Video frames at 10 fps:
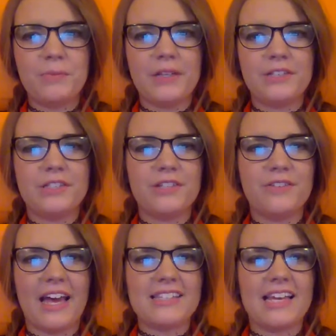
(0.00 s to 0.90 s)
Peterson
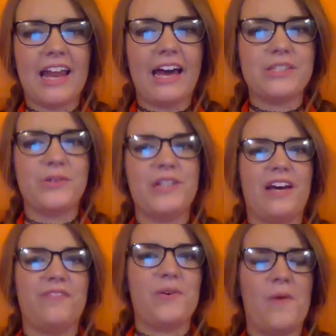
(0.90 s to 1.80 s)
of Cascade High School in
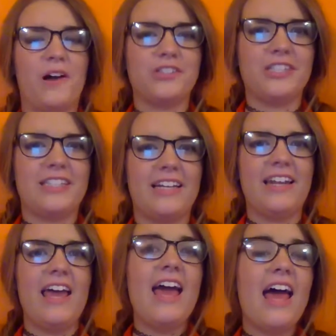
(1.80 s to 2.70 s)
Everett, Washington,
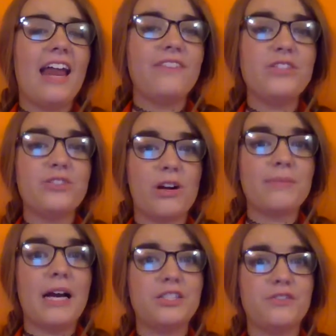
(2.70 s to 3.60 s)
and I have a strong
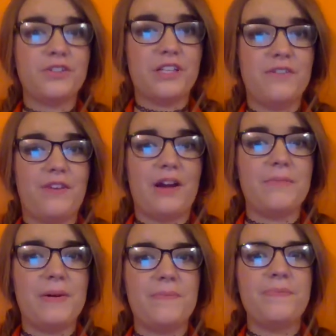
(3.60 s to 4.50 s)
passion for the
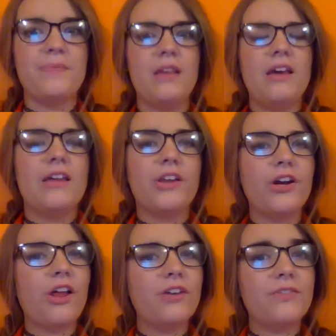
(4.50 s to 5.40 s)
environment. There are
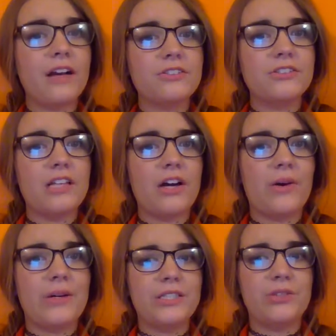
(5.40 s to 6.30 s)
a lot of factors that
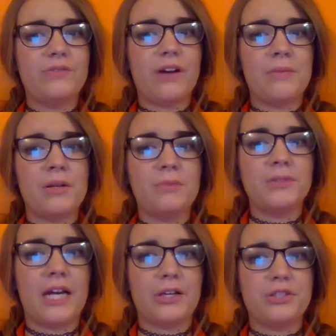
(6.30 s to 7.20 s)
go into environmental
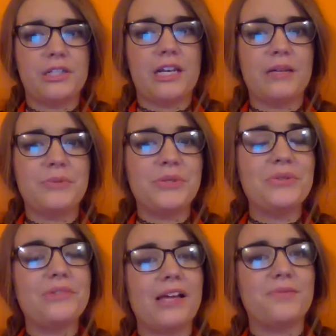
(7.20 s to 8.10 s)
protection, and I'm sure
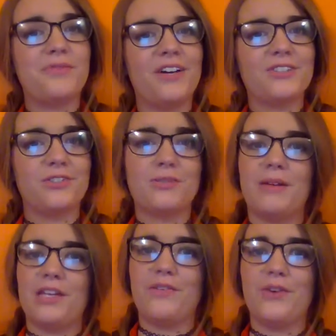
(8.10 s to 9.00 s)
science professionals,
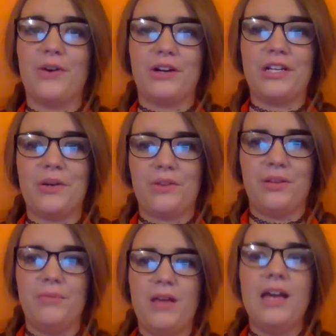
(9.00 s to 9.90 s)
many of you already know them.
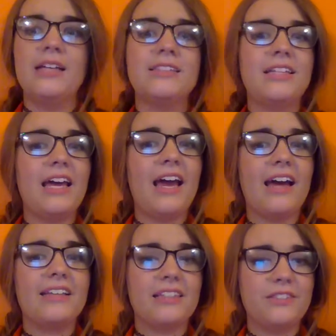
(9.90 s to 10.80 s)
Today,
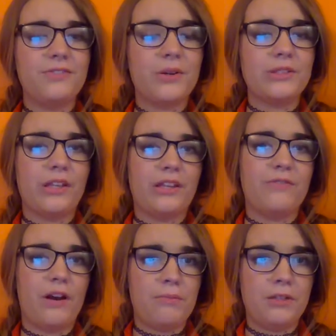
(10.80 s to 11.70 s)
I'd like to focus on the
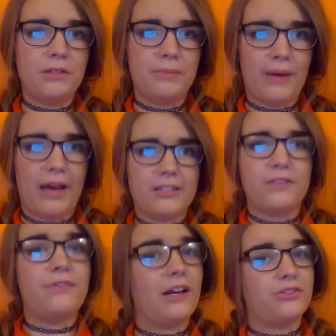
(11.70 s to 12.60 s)
environmental impact of
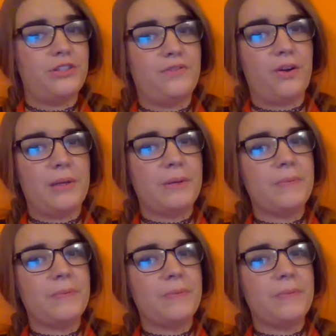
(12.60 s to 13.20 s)
factory farming.